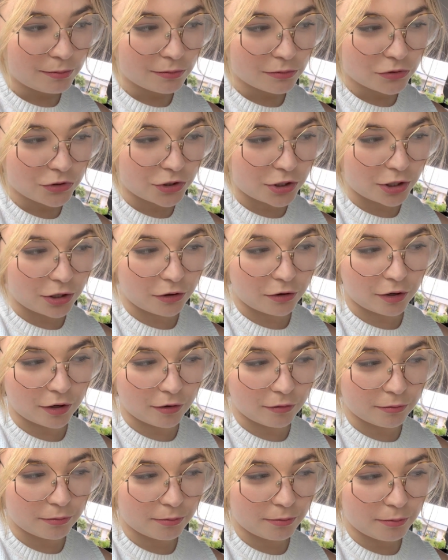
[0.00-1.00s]
So
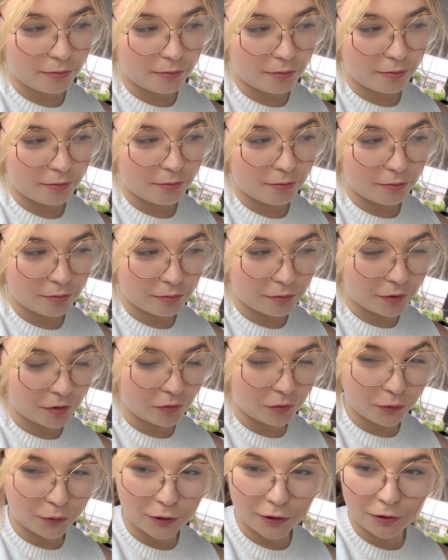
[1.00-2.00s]

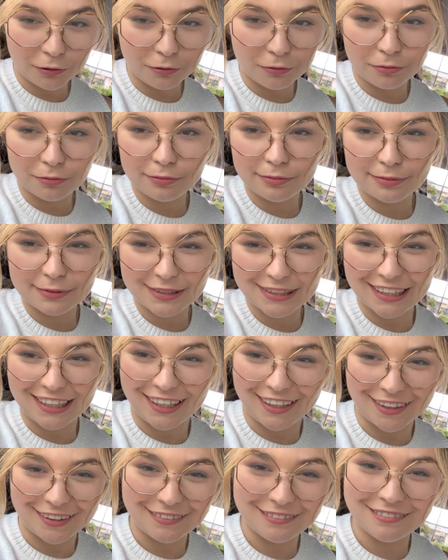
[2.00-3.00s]
we'll
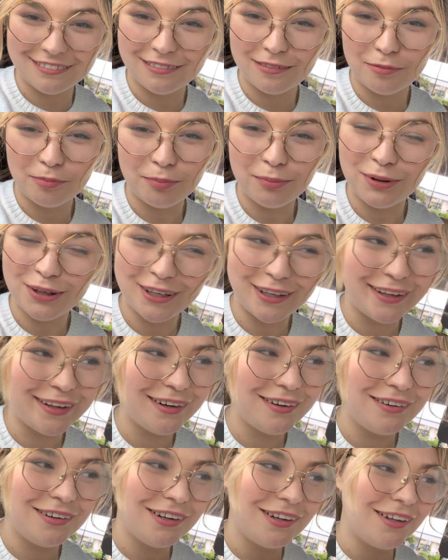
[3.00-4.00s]
see. But
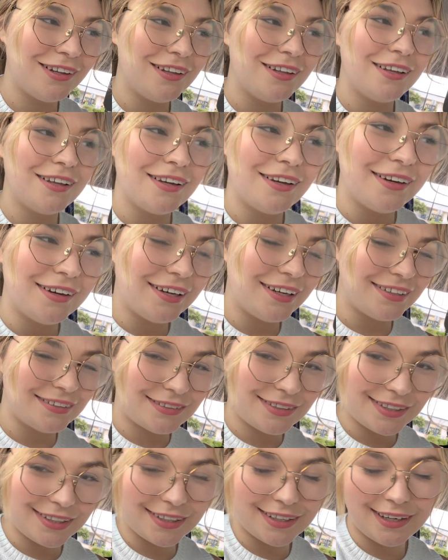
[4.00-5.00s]
it's
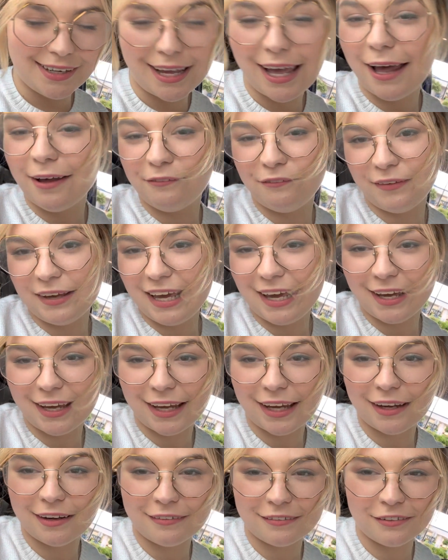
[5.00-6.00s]
an F
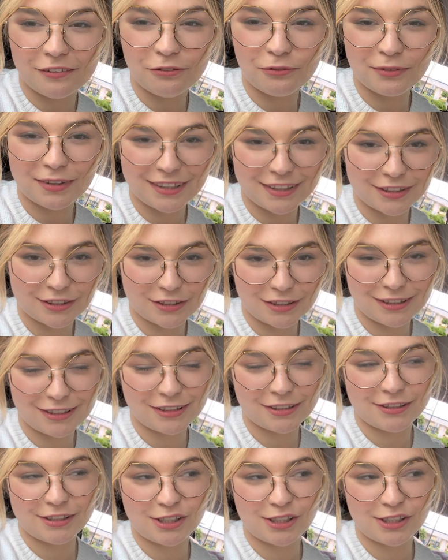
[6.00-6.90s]
A research